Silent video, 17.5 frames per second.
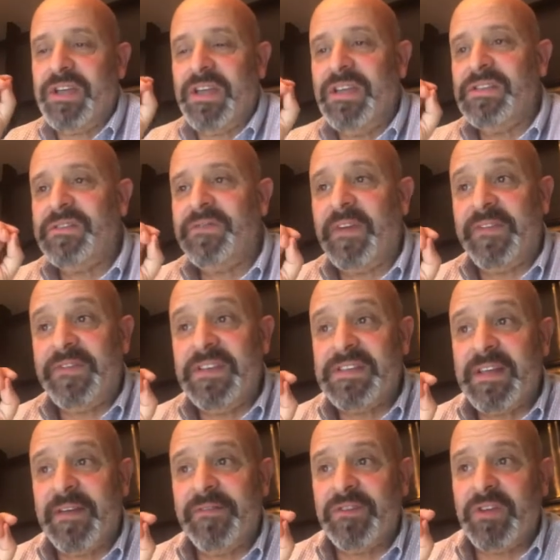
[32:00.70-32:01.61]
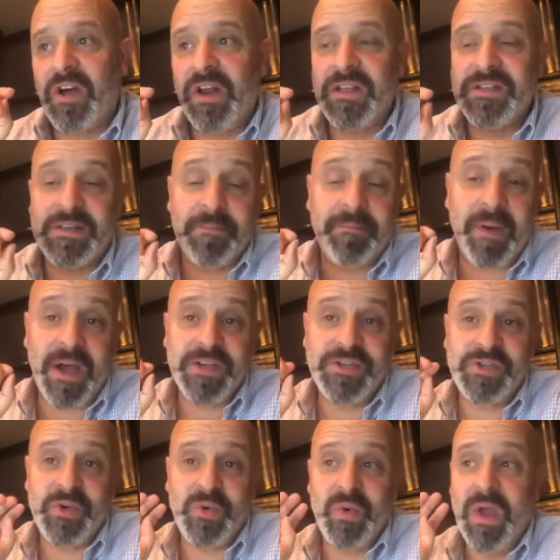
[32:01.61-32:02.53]
is $57. It
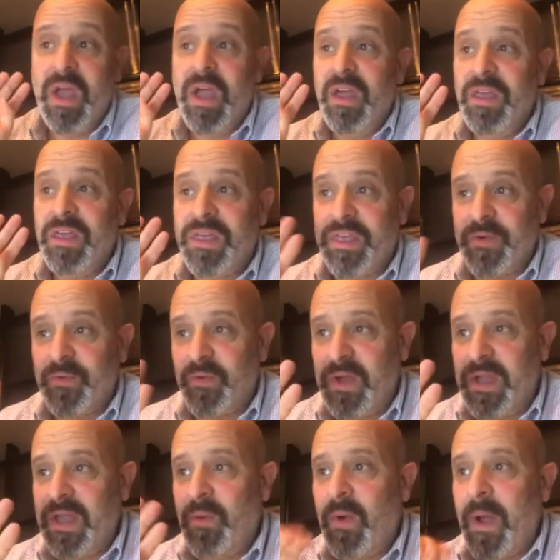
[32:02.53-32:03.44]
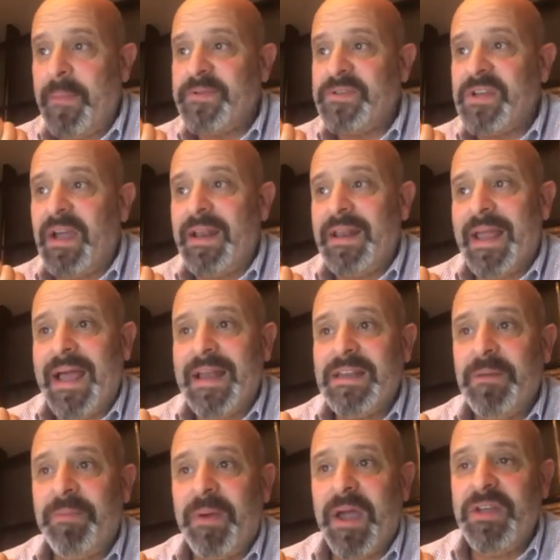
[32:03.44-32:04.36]
buys you 3 website
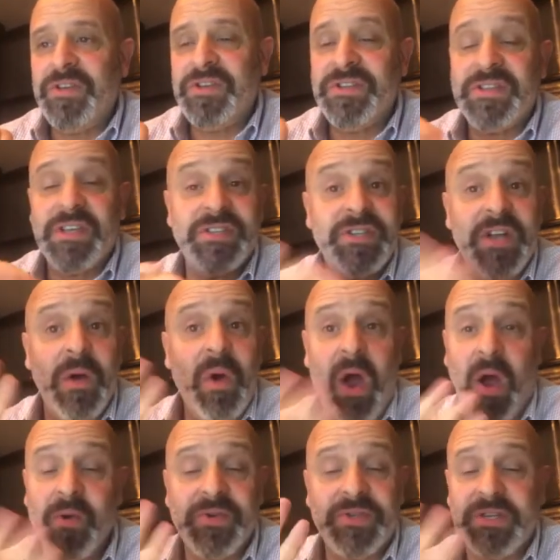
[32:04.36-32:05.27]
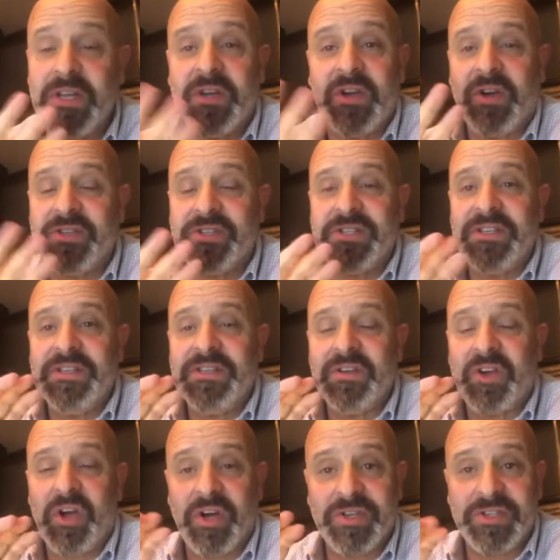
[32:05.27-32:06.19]
landing pages. There's no hosting
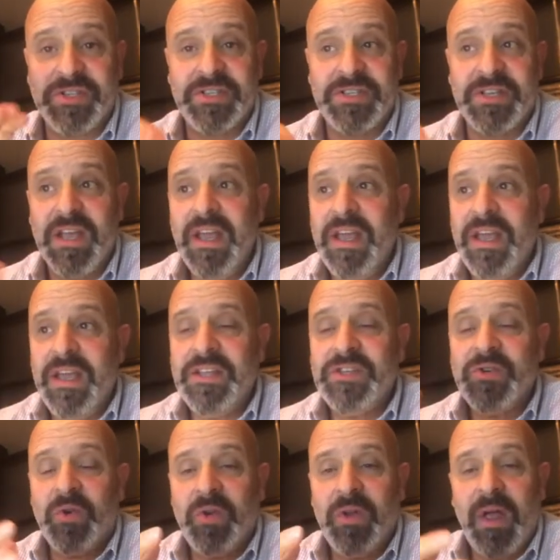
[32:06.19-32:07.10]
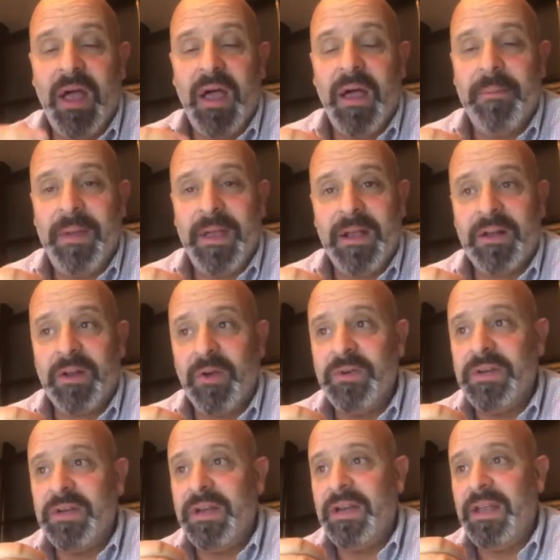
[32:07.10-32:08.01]
costs. It's all
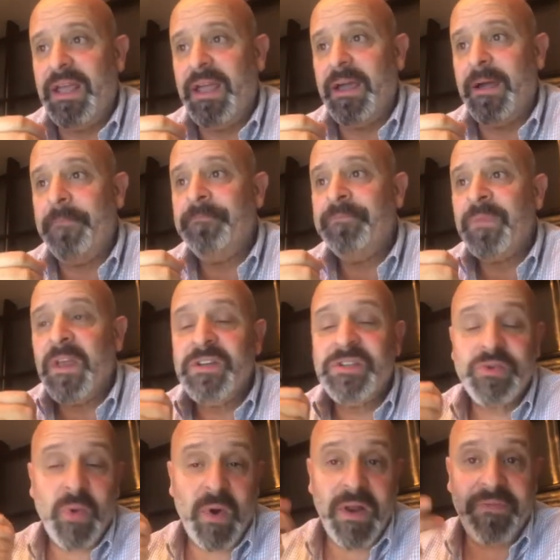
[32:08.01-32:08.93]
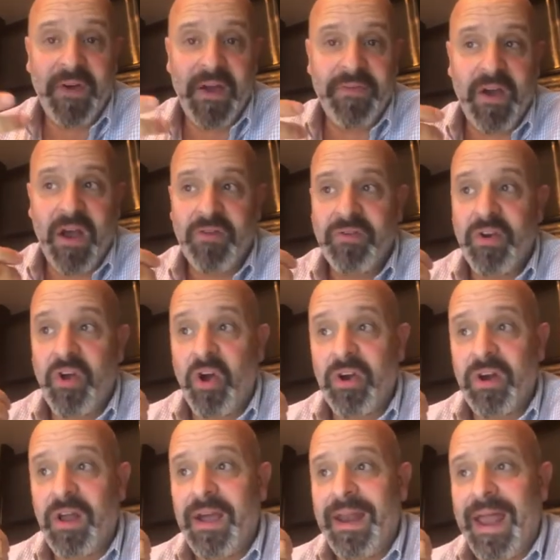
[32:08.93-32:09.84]
included in here. 2,500
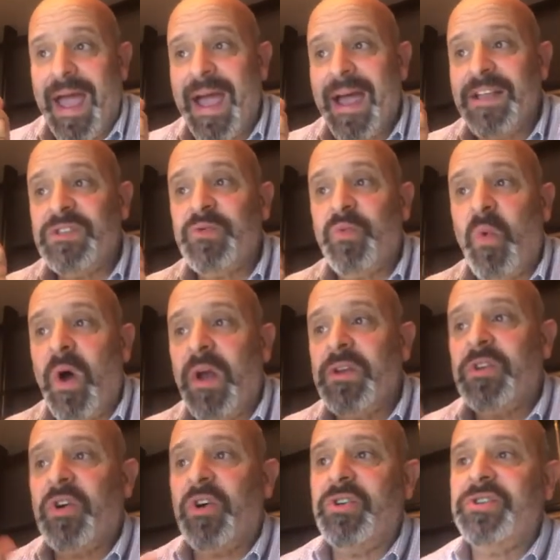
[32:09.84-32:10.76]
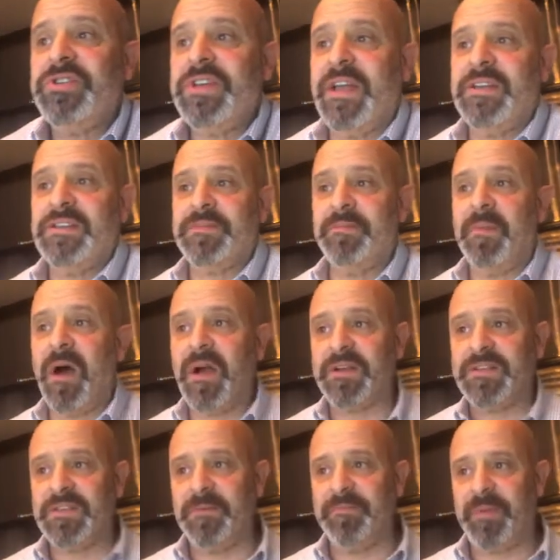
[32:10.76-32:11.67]
online ads, 1 content
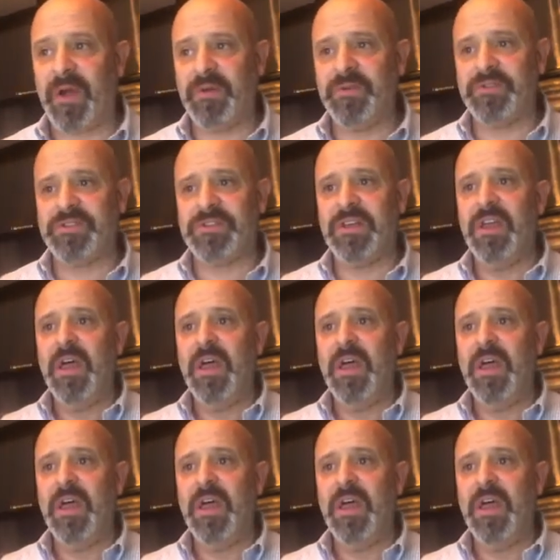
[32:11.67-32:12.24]
marketing post